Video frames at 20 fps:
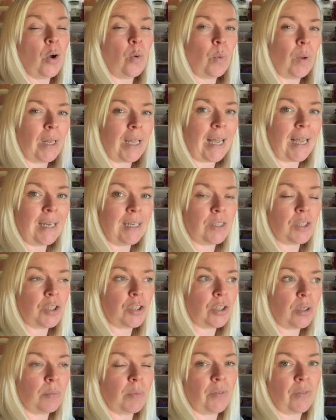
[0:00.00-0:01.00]
We'll get into
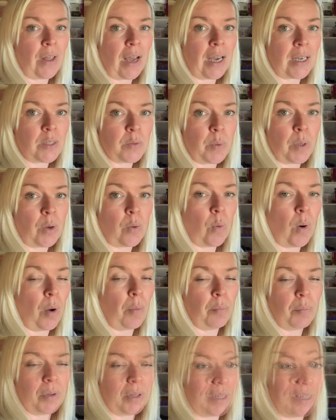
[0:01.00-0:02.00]
some of that as we go
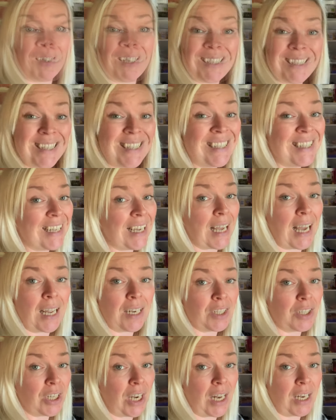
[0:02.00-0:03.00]
on, but this, this isn't the
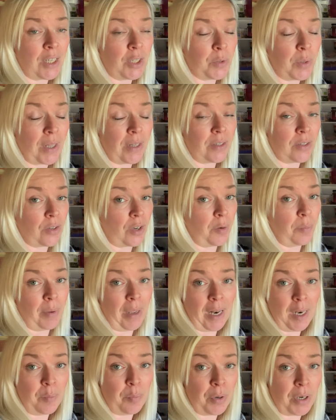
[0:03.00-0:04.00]
kind of challenge where there's going to be
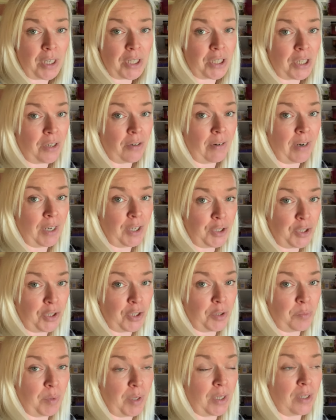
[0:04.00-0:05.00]
any preaching or any
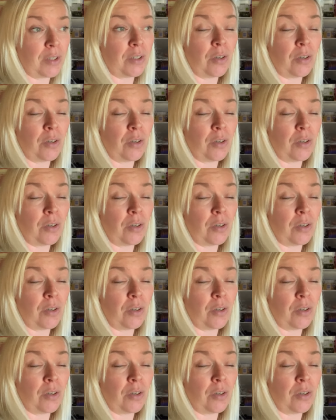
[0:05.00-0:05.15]
judgment.